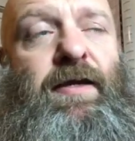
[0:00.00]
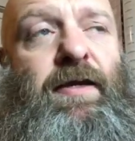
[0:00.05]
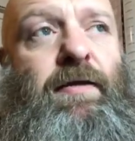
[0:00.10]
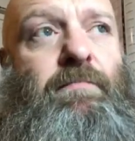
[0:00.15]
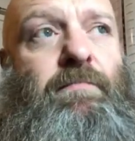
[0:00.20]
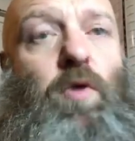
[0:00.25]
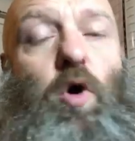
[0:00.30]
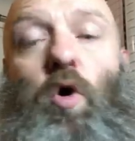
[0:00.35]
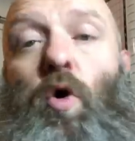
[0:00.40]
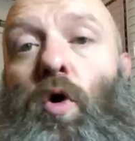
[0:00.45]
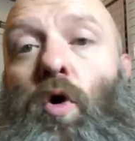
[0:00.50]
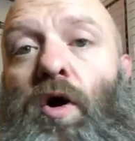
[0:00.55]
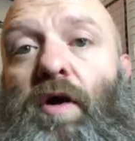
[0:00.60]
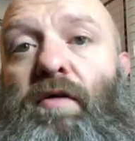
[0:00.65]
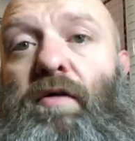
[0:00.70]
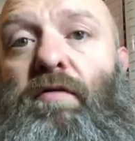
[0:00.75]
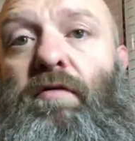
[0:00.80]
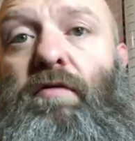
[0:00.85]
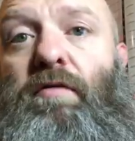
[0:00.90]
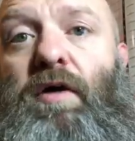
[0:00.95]
or
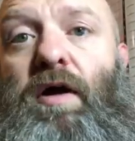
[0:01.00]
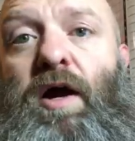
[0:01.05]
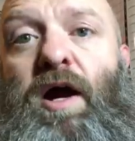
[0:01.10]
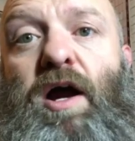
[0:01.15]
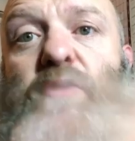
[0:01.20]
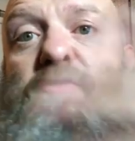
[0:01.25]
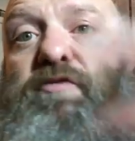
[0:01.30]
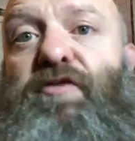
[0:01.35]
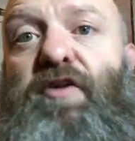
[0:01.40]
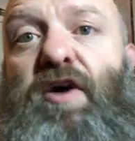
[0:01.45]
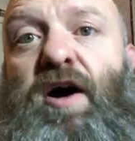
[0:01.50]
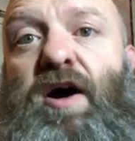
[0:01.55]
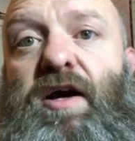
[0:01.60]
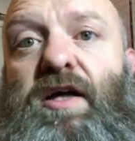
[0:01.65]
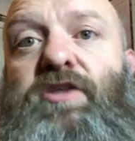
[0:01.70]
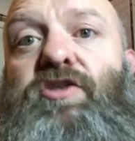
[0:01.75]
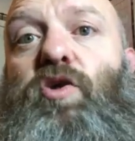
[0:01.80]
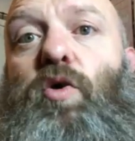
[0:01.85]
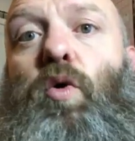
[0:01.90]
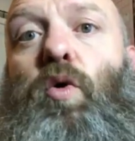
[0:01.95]
how far
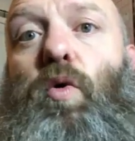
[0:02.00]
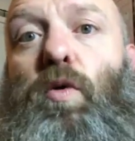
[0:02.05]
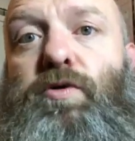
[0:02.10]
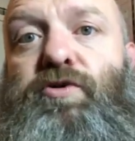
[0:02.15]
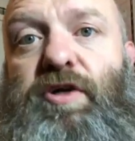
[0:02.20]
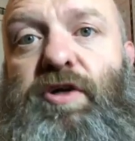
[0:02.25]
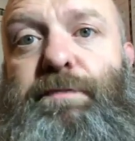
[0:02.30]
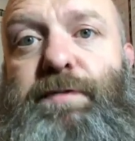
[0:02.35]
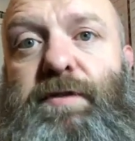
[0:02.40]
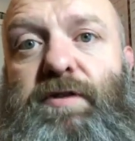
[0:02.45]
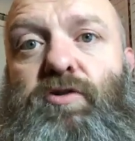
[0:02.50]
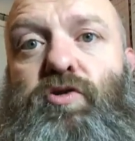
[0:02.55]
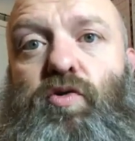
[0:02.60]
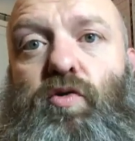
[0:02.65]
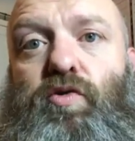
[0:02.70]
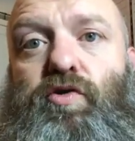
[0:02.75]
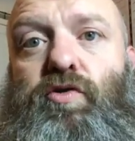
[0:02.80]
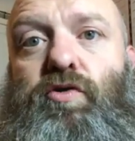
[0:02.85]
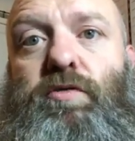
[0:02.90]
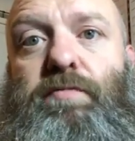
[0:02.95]
is the whole trip in
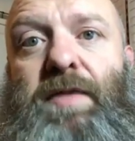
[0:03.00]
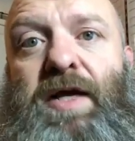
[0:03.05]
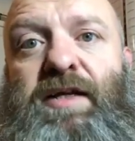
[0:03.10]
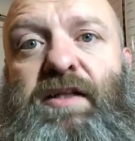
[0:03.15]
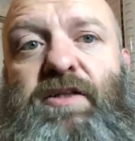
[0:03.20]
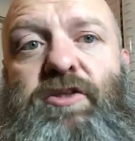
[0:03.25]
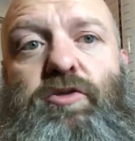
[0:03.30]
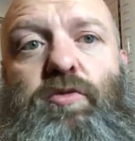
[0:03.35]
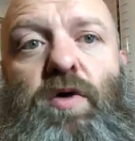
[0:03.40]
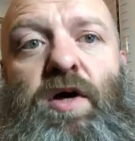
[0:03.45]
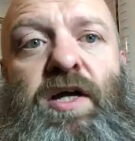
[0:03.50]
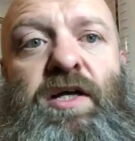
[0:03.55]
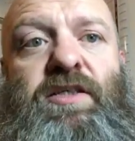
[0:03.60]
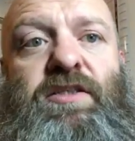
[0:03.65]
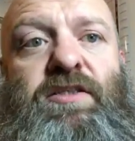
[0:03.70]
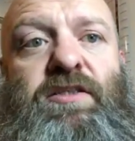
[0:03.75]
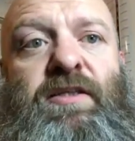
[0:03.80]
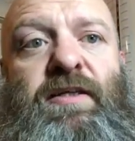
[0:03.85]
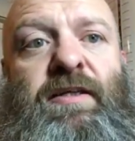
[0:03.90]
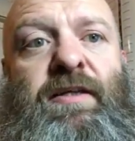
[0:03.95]
total, mileage
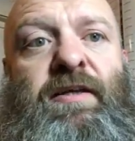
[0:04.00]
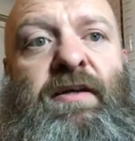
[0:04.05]
wise.